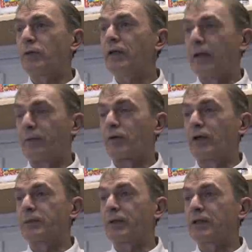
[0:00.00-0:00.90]
real
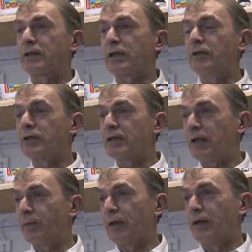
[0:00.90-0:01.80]
upthrust because it's closed as an
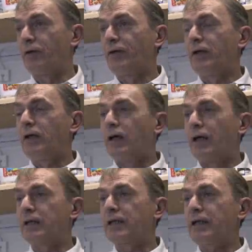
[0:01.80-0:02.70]
up bar.
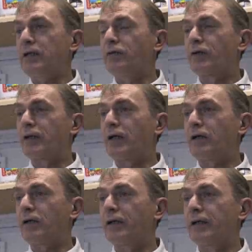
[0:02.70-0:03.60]
And again, you've got the
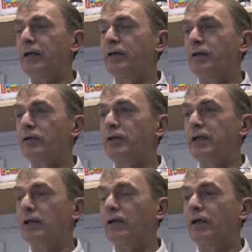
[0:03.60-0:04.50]
high a good
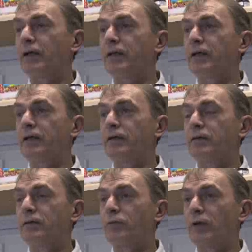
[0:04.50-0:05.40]
deal higher than the
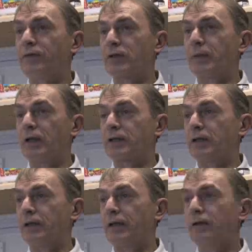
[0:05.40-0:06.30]
previous bar's
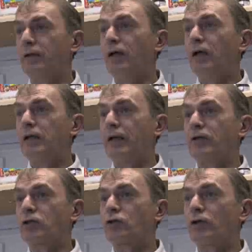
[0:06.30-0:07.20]
high. Now,
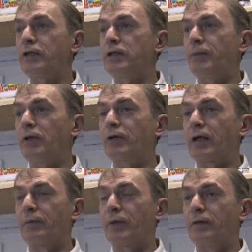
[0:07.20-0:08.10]
it's tried to poke
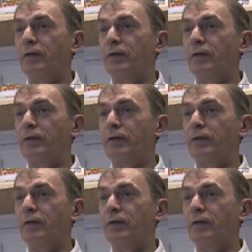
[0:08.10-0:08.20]
up